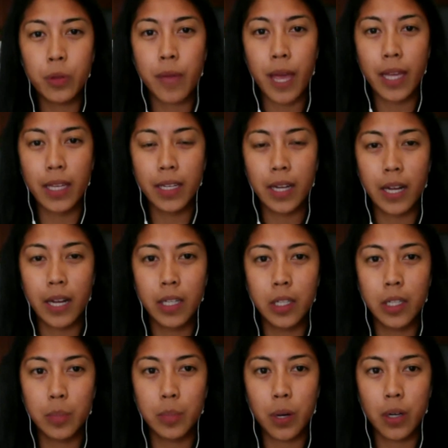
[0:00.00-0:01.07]
Mac and I
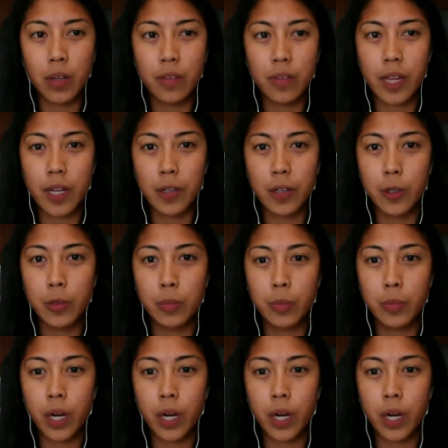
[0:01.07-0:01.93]
are a part of that group,